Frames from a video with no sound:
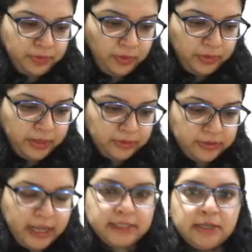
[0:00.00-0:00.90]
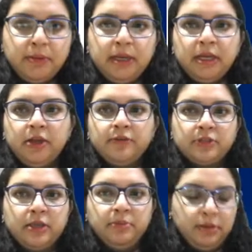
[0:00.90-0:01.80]
Okay, so that's the meaning of
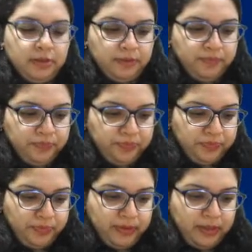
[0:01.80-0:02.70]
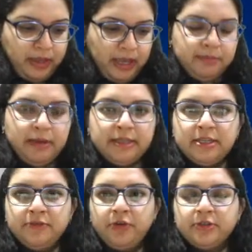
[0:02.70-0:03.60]
scimitar. I
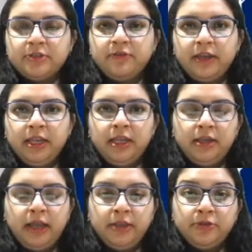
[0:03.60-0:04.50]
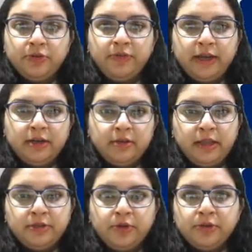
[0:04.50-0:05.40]
myself was a very, I used to
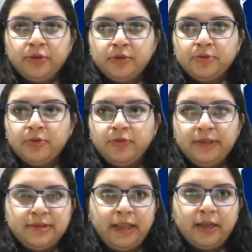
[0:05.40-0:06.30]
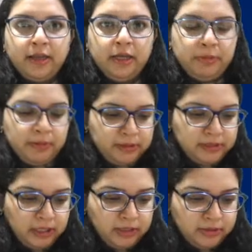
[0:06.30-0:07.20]
fantasize all those movies like Ali Baba
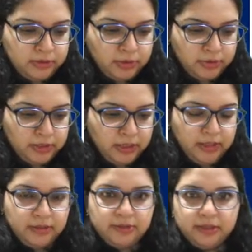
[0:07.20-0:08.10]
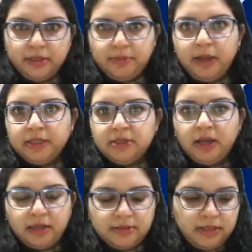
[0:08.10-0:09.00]
Chalis Chor, Sindbad
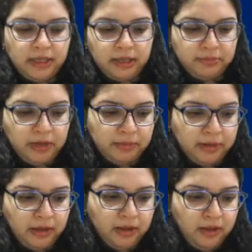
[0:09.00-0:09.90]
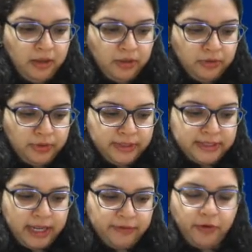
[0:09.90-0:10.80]
Jahazi and blah blah. So it's
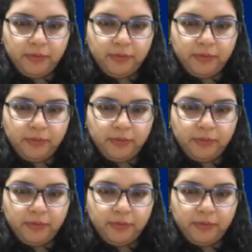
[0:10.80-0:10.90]
like for